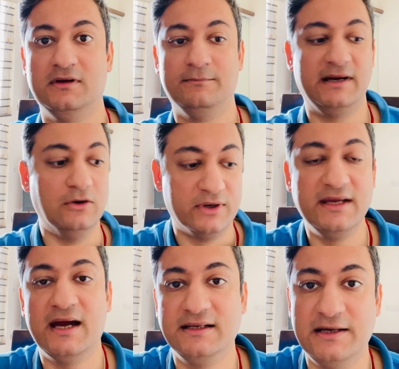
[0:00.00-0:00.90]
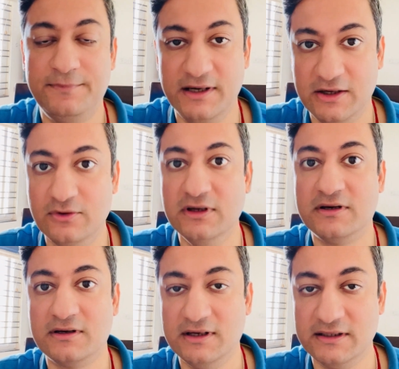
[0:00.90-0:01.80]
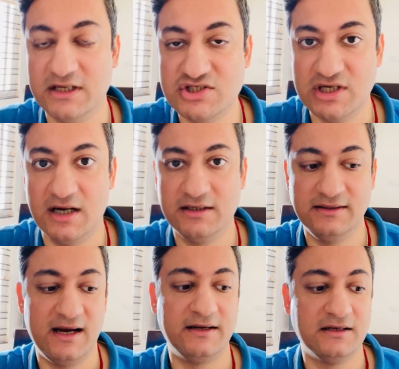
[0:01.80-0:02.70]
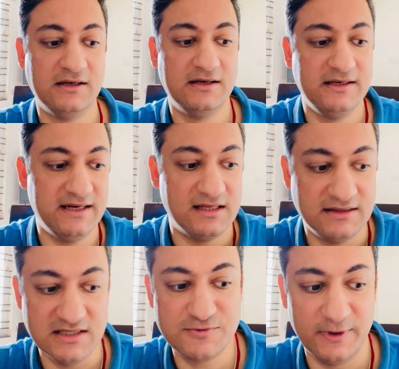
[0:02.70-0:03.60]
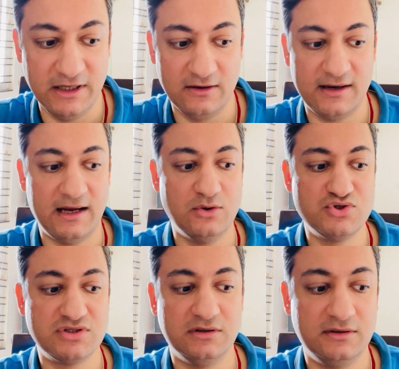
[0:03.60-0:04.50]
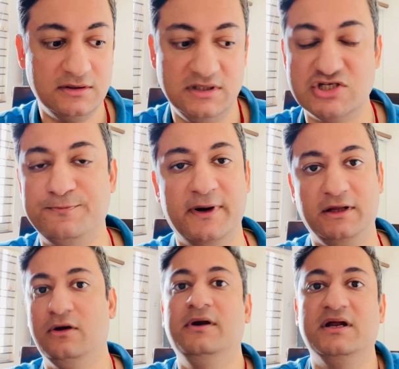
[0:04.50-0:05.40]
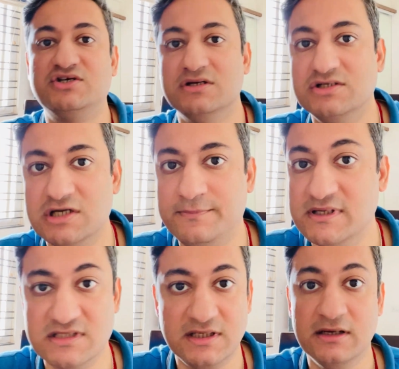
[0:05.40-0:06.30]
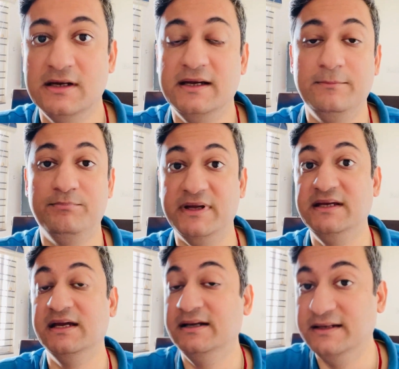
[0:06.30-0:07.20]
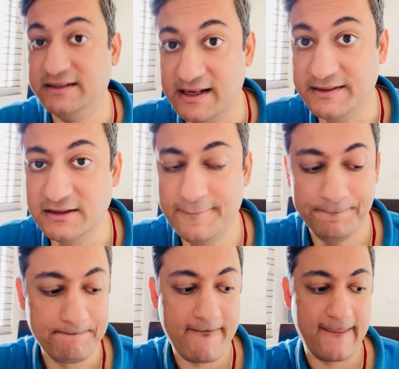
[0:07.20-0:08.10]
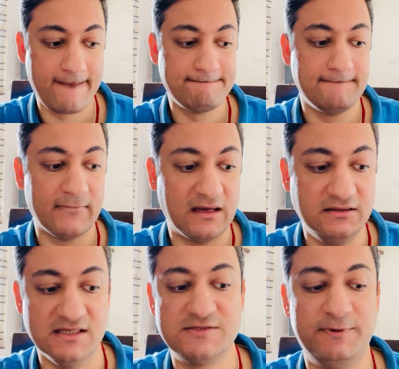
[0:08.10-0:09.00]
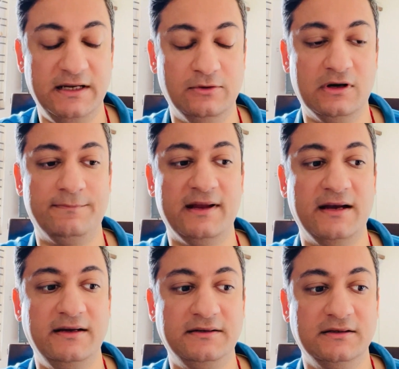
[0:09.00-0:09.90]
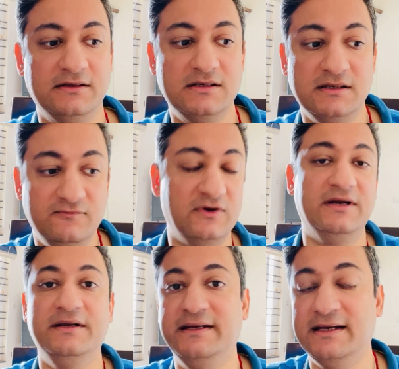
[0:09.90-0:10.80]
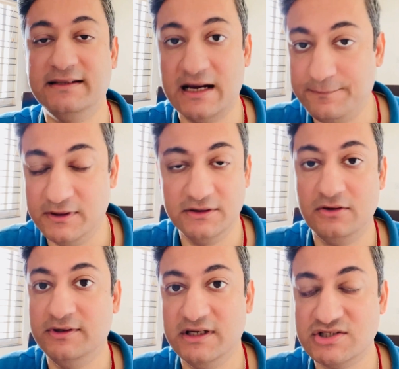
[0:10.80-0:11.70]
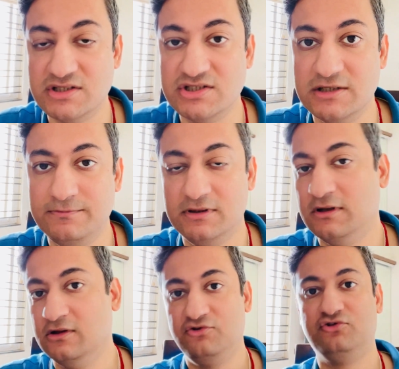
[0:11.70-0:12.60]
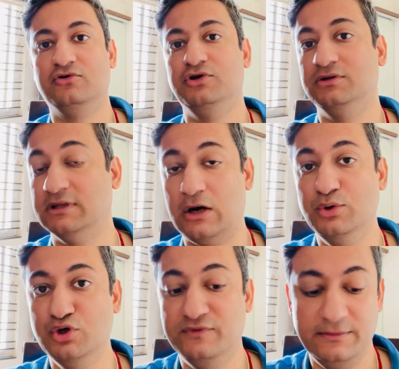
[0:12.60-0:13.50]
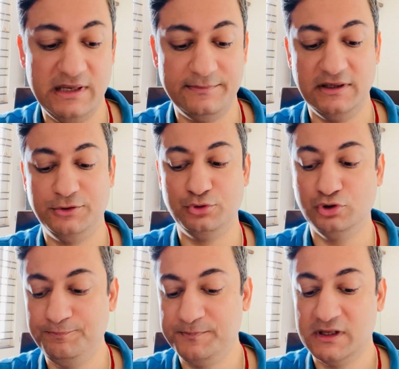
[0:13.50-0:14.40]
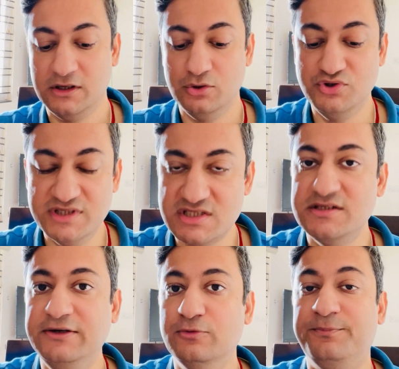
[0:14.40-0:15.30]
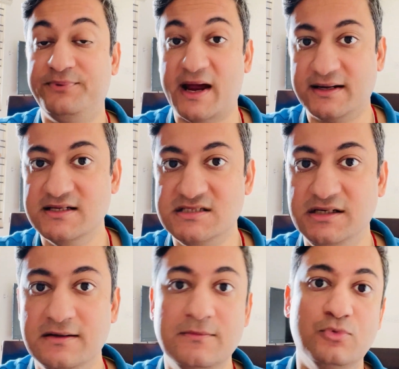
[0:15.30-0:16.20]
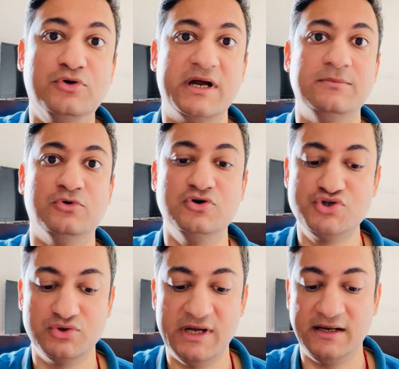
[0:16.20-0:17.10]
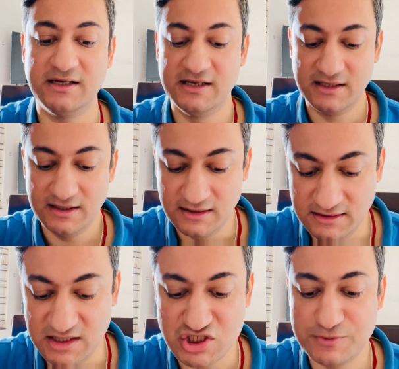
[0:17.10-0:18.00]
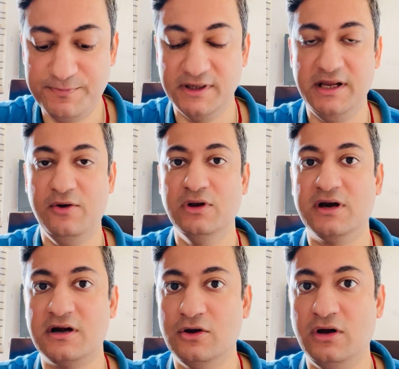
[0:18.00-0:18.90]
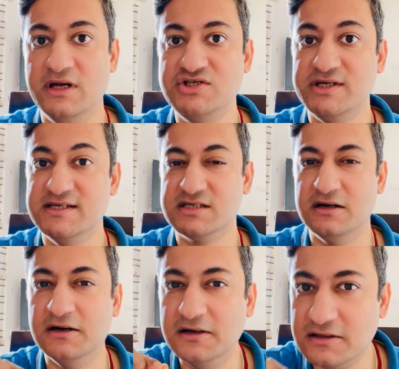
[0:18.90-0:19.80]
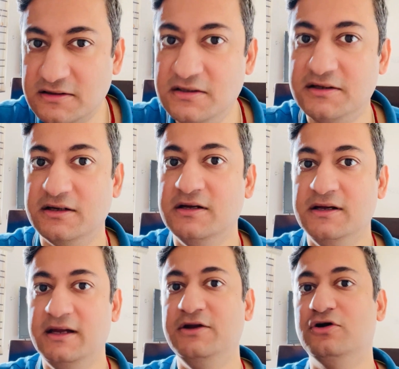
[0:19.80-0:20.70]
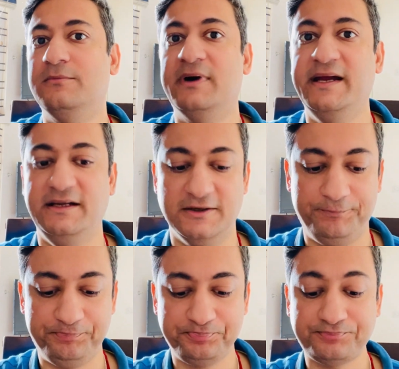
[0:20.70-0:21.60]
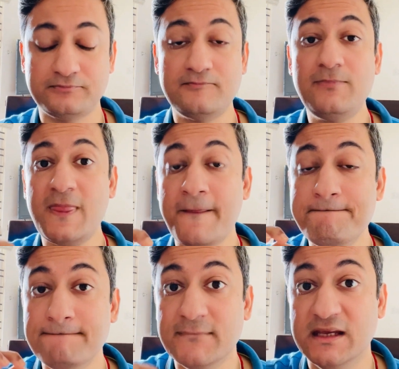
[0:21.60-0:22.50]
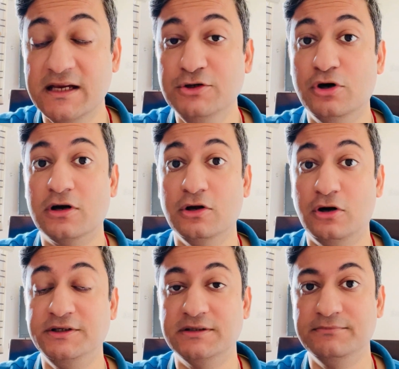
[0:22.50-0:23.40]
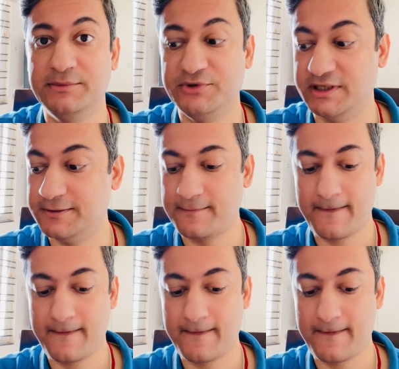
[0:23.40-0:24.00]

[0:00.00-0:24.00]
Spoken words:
by looking at that particular Lagna chart that, yeah, this particular house, this particular relationship is being indicated. This particular planet will indicate that particular relationship. So now you will be able to know. You just need to practice it more and more so that this particular knowledge is earthed in your mind, in your long-term memory.